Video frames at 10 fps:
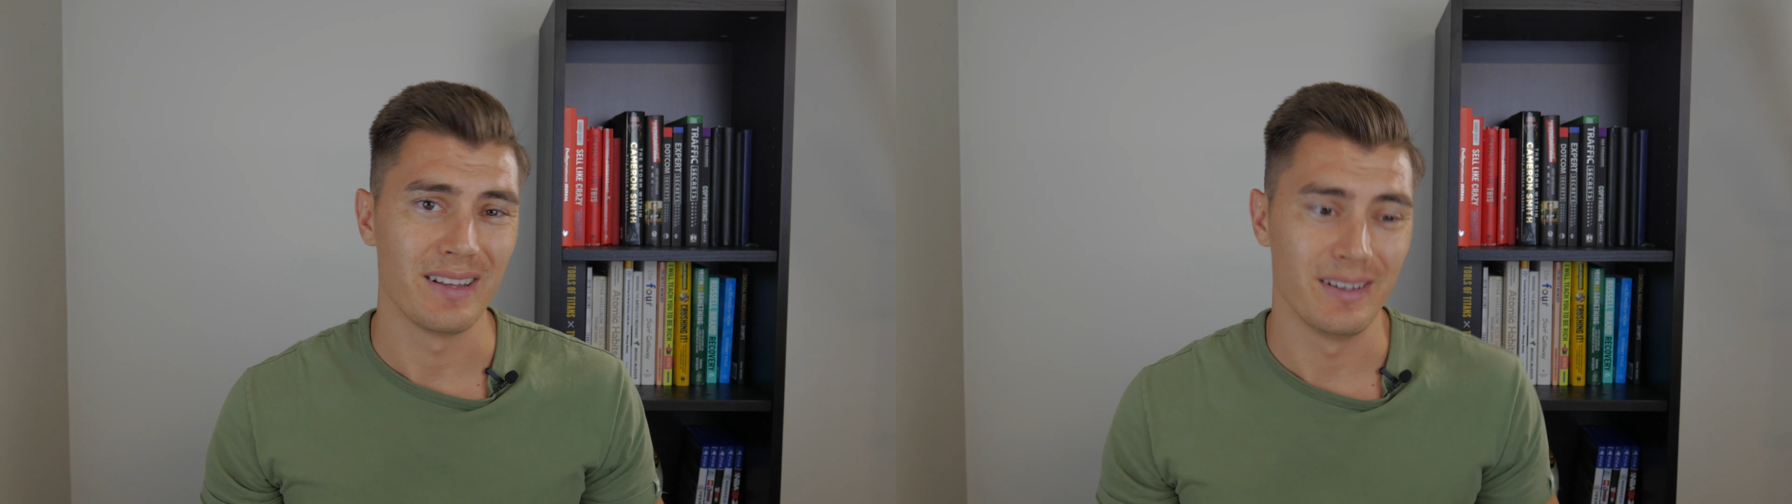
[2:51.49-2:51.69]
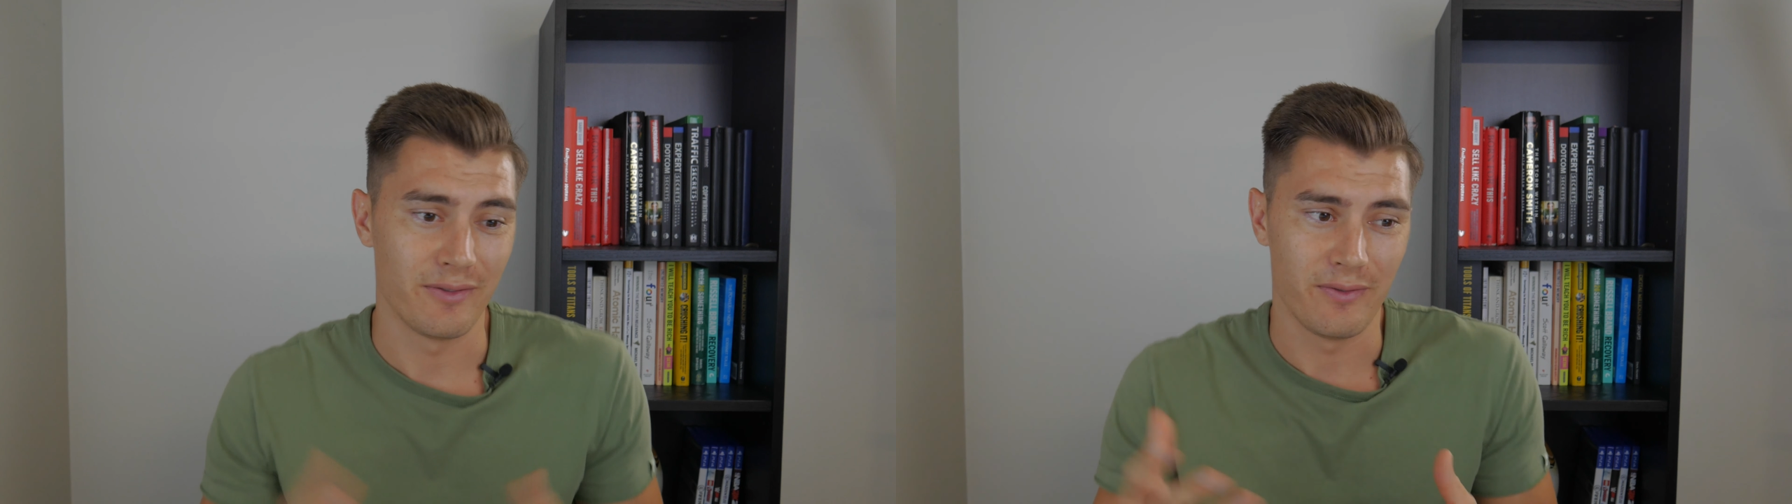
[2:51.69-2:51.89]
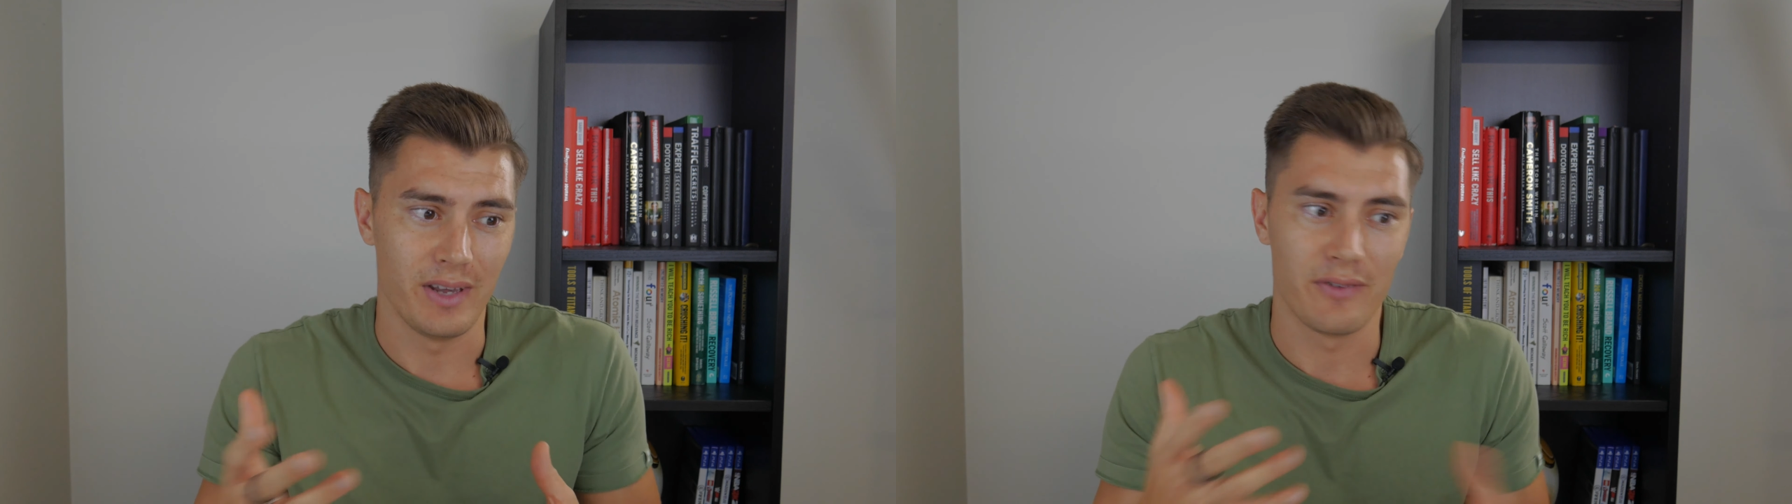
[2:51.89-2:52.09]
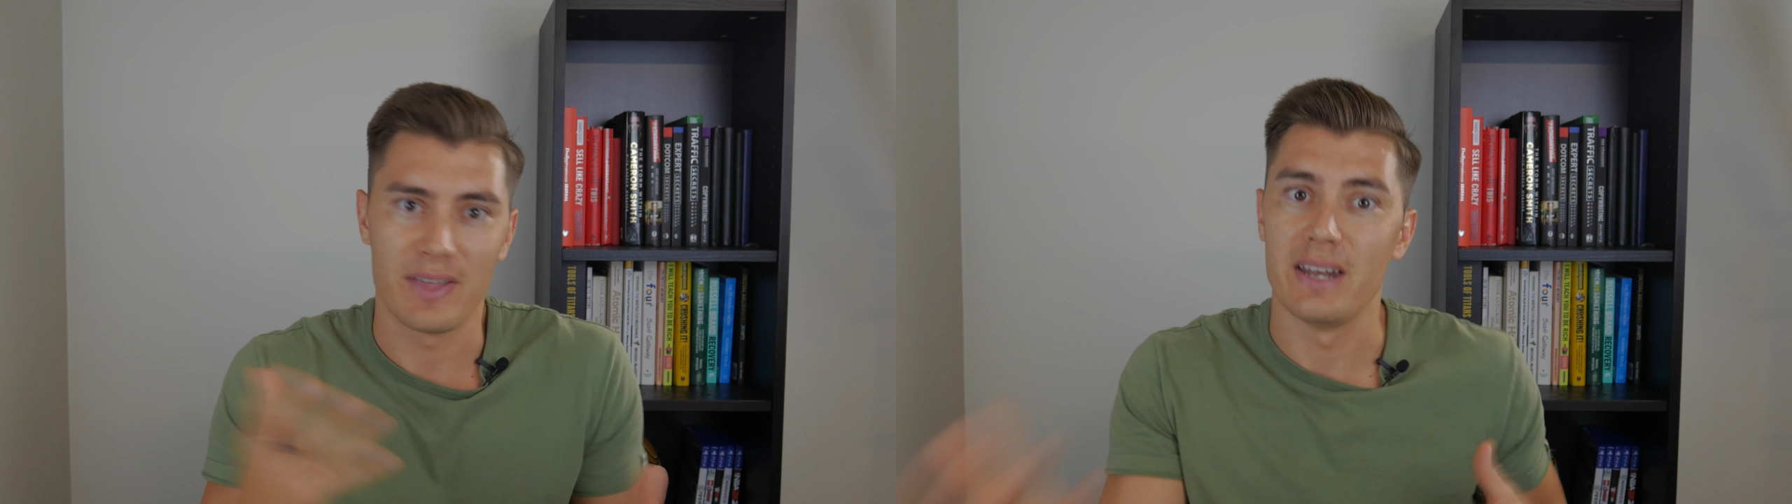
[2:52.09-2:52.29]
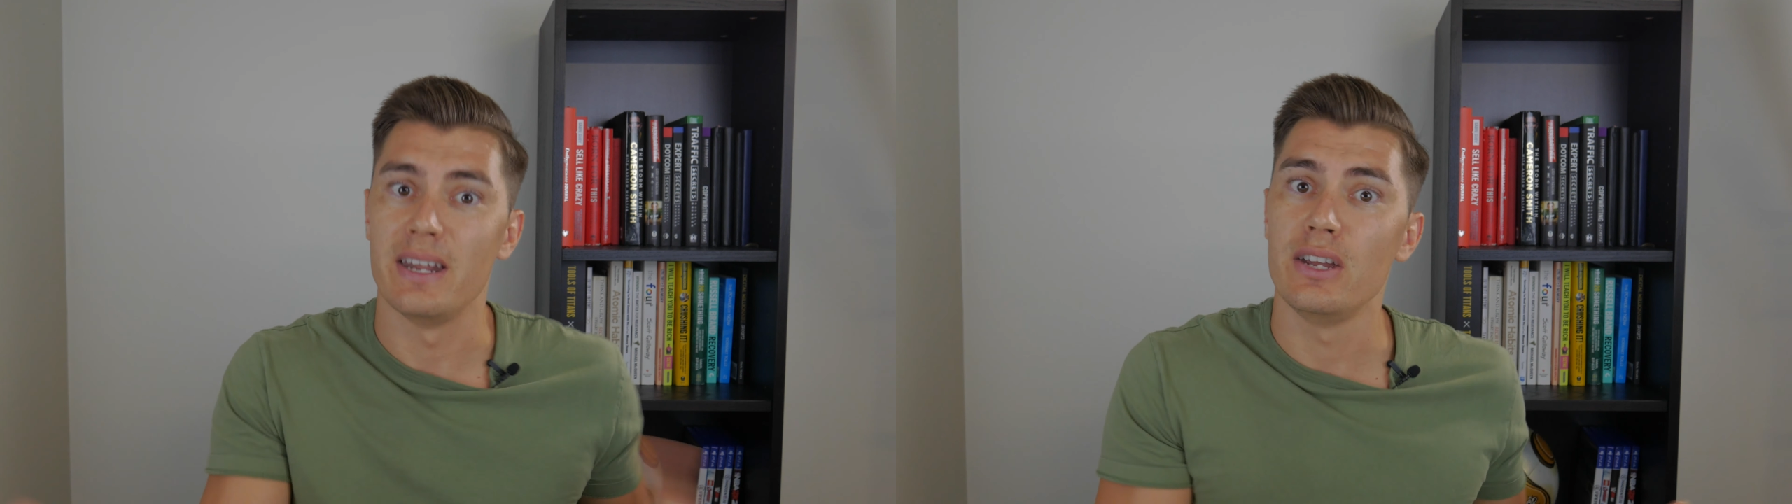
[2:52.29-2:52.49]
if
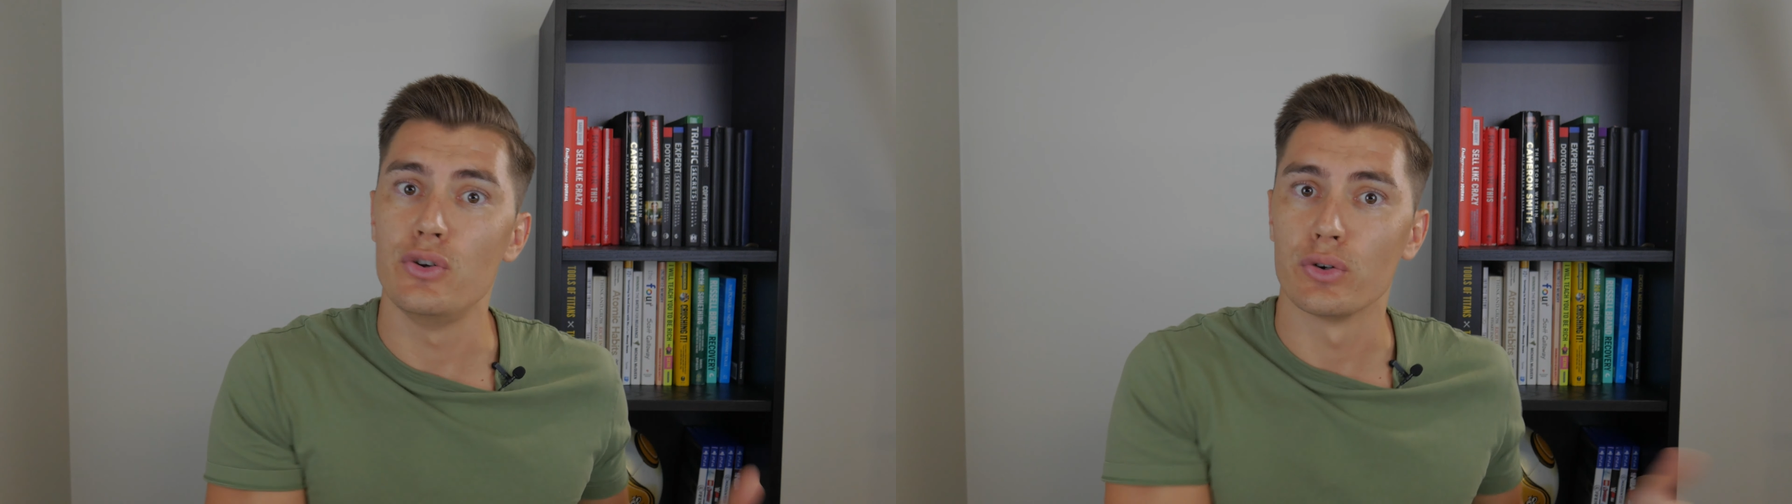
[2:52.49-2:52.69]
they need